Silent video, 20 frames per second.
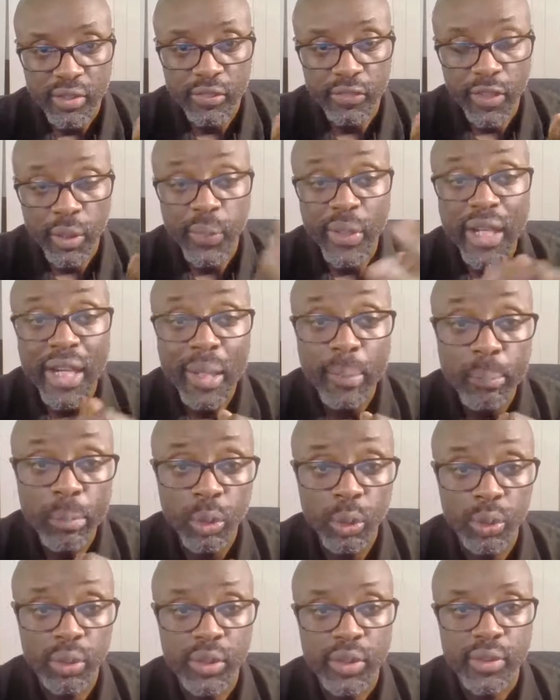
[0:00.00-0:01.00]
very
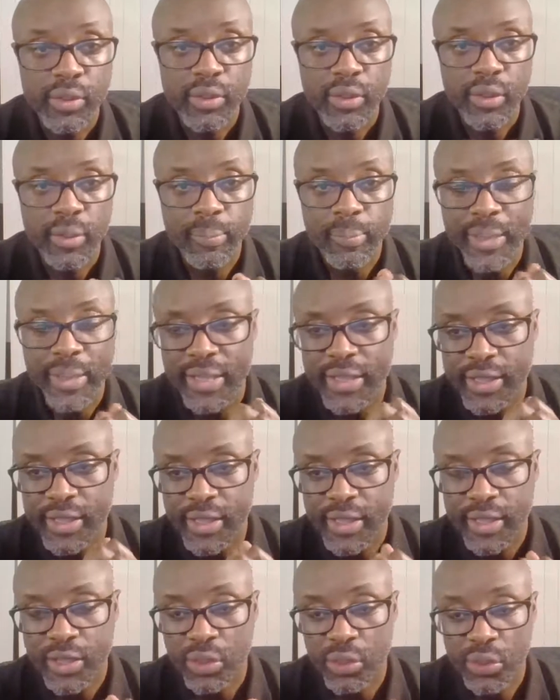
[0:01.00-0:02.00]
humbled by
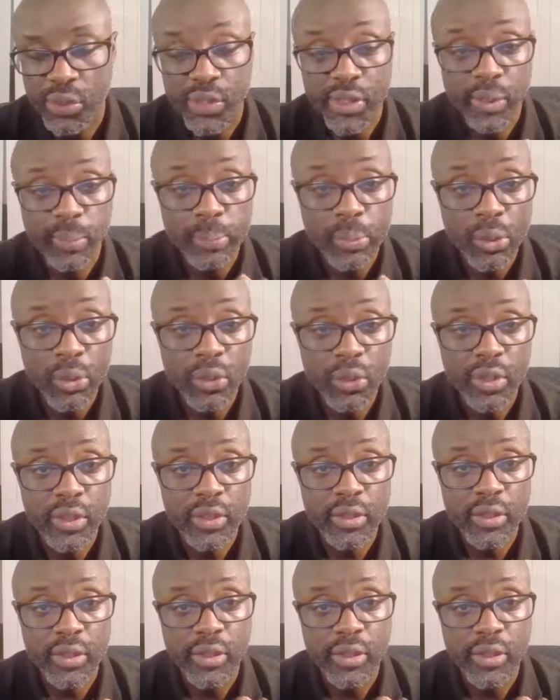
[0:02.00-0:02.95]
your support.